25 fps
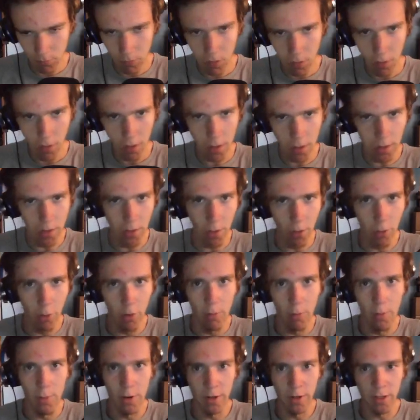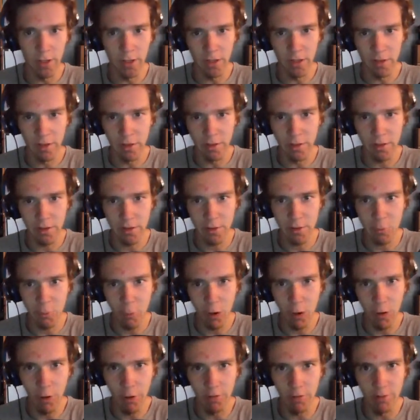Hello, everybody.
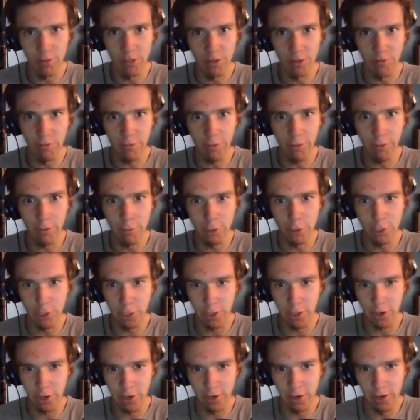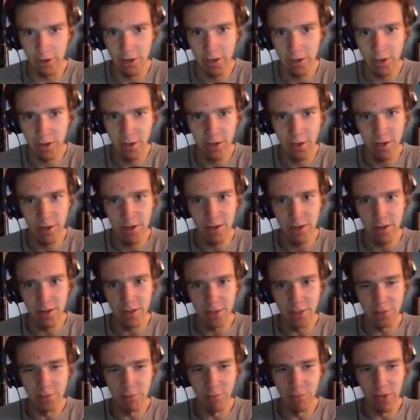Welcome to the future.
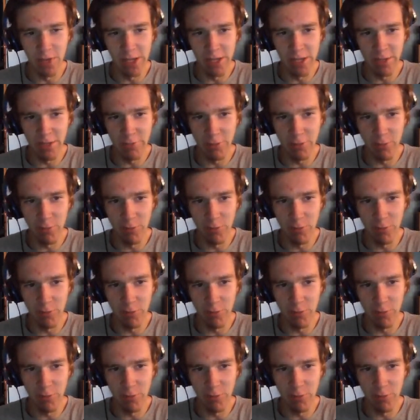It's me from the